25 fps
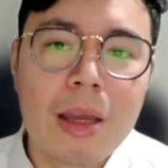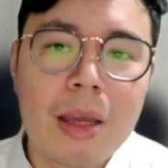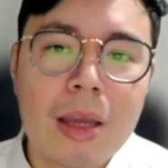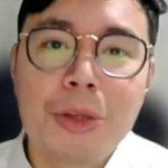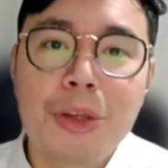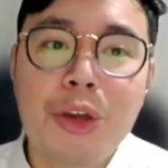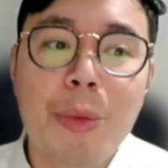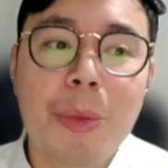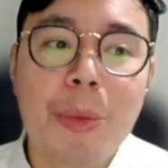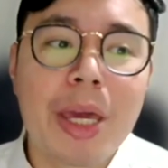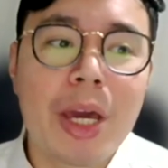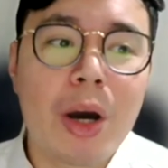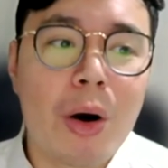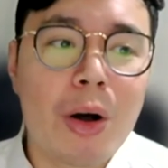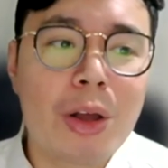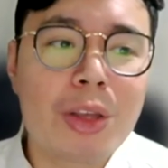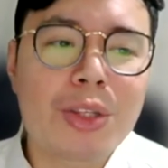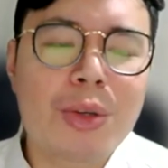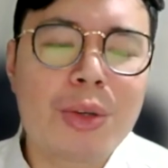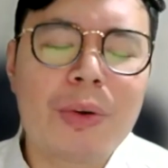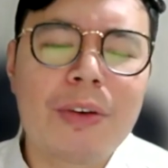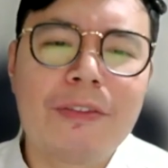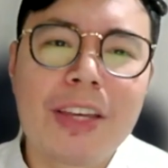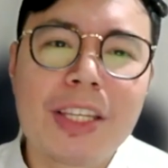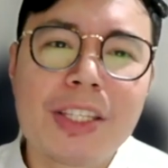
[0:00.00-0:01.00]
You may
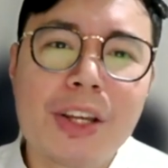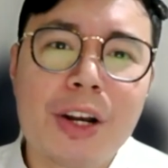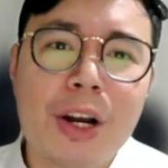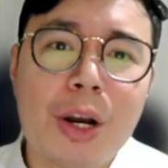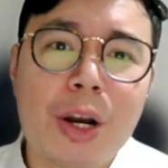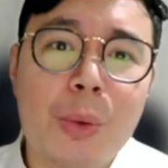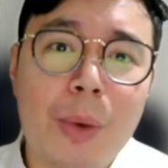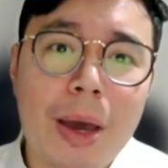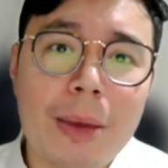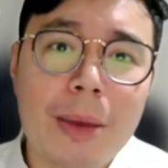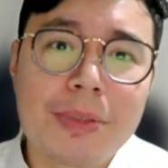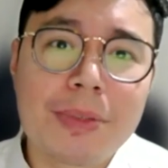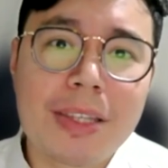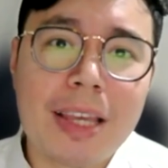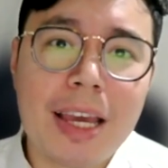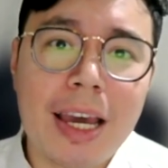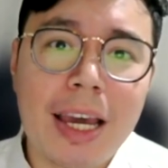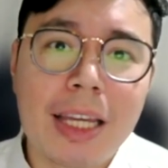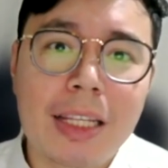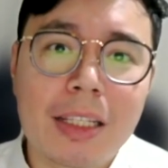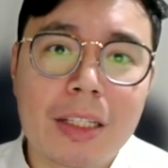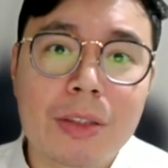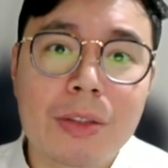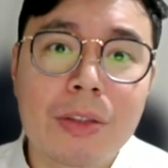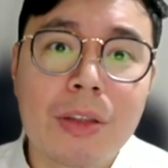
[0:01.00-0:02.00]
also visit our
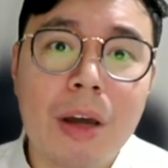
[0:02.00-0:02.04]
website at